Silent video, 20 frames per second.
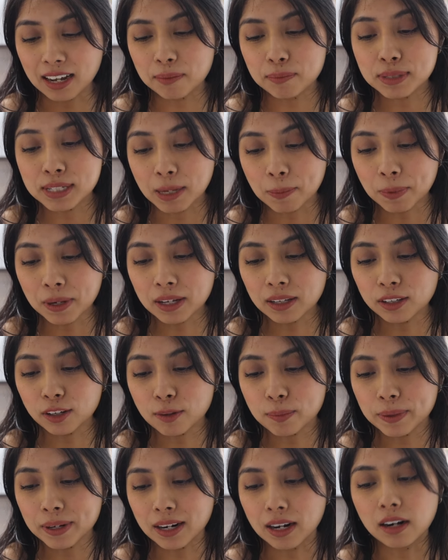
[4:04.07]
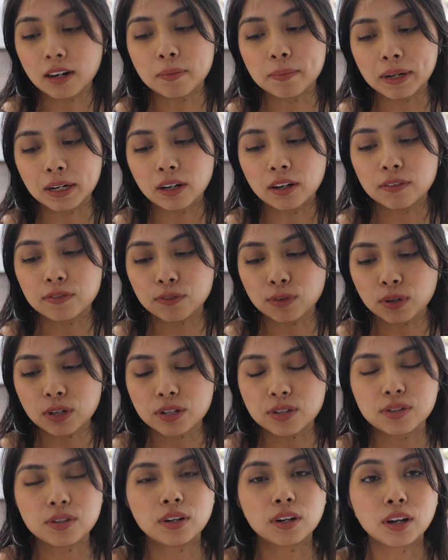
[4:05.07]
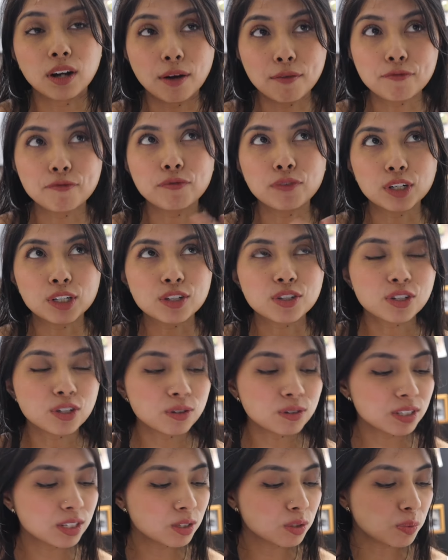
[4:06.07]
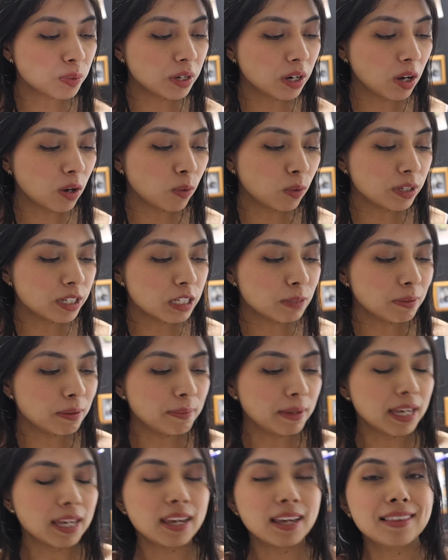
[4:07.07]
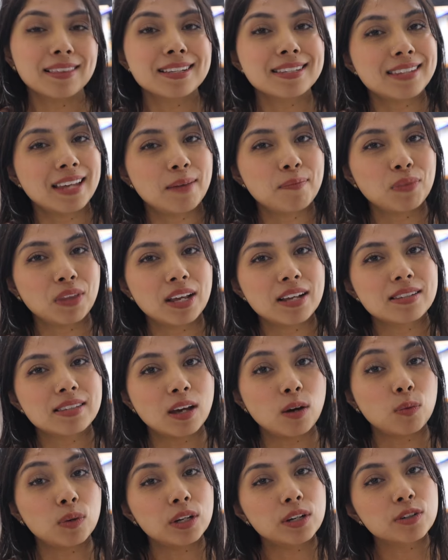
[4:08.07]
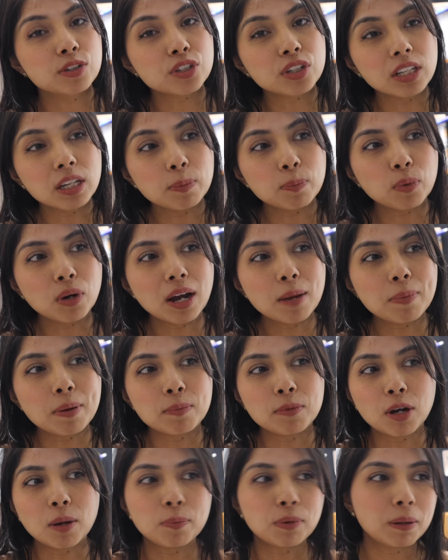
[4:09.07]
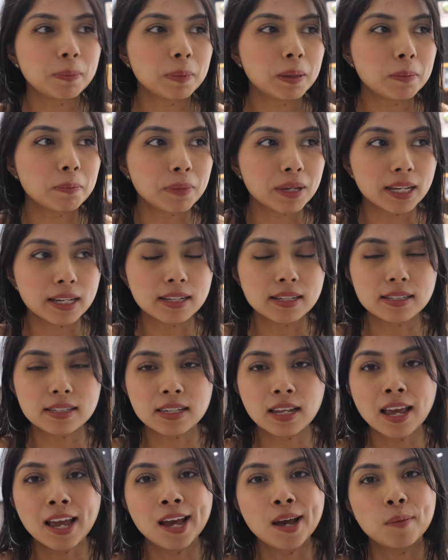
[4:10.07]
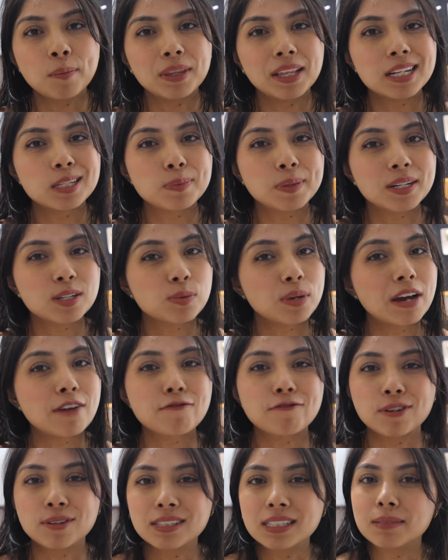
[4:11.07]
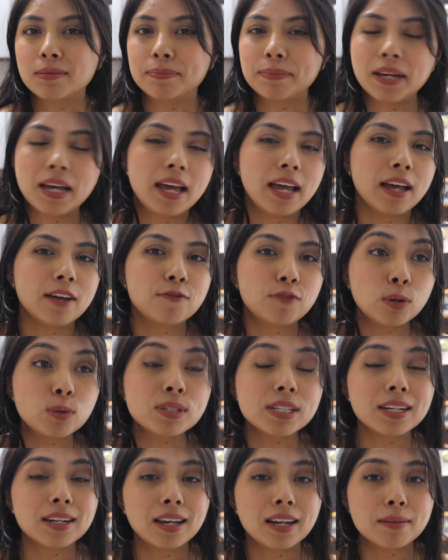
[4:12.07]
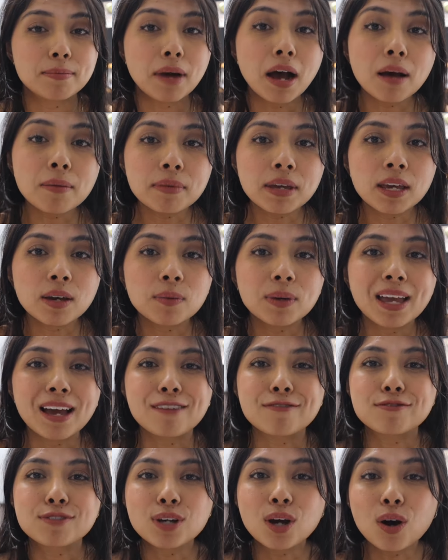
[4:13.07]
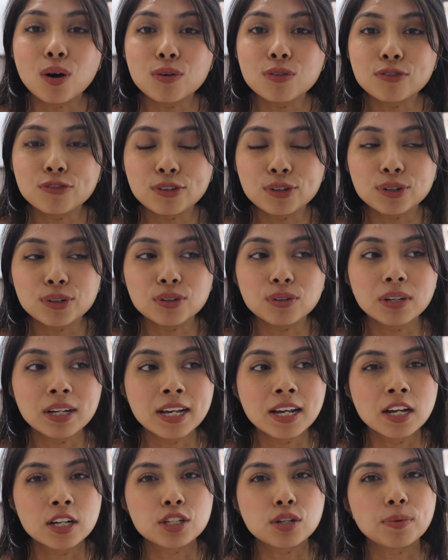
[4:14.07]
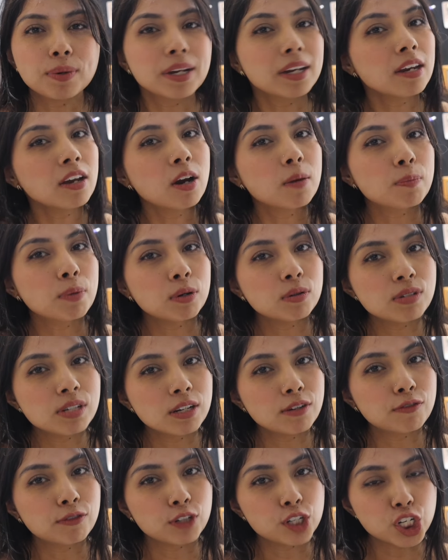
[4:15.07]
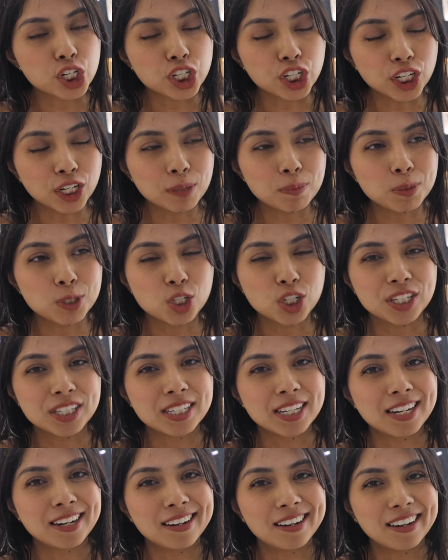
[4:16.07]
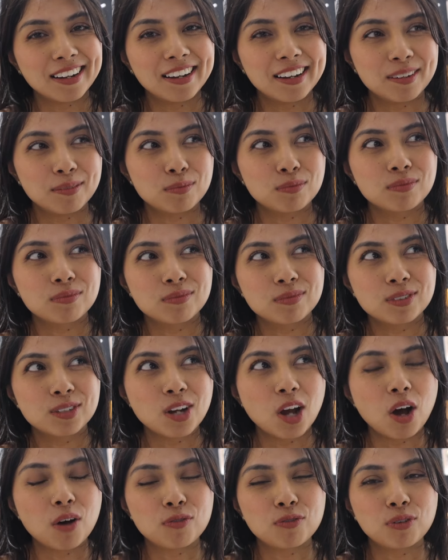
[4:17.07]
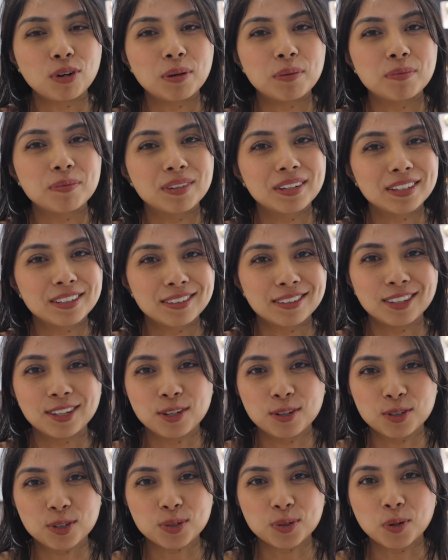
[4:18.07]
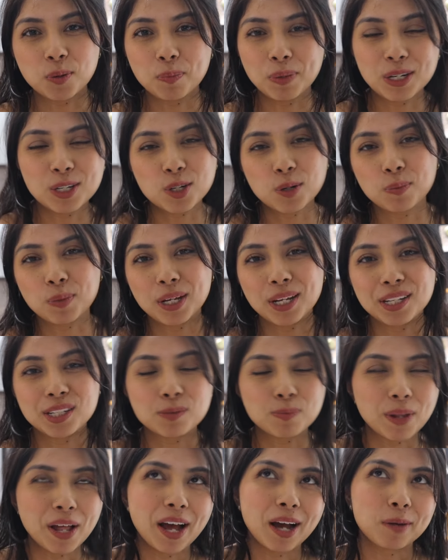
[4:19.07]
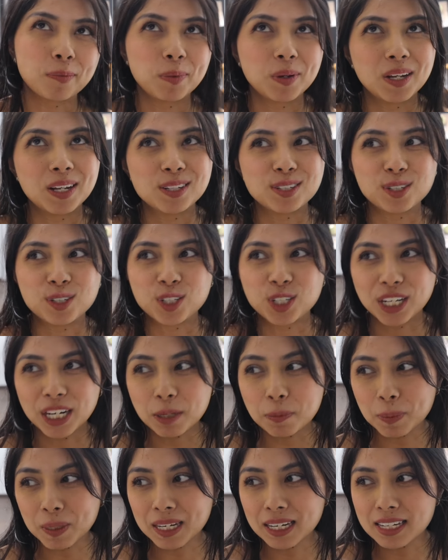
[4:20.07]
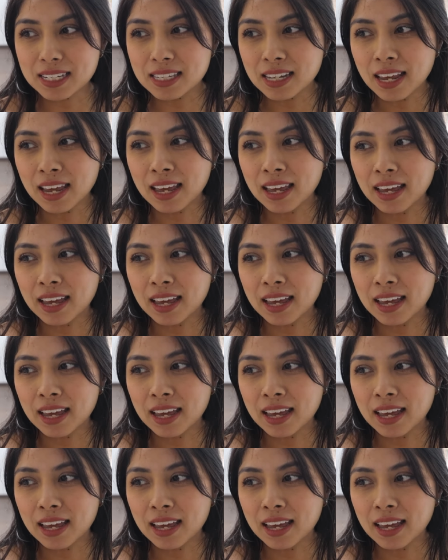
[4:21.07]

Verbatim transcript: I'm stepping a little bit out of my comfort comfort zone since we're not going to be making the same things that we usually prep. I'm not prepping beans, but that's because we have frozen frozen edamame, we have tofu. So we're getting our protein for sure, but just in um, not from the usual pinto beans, black beans, or chickpeas.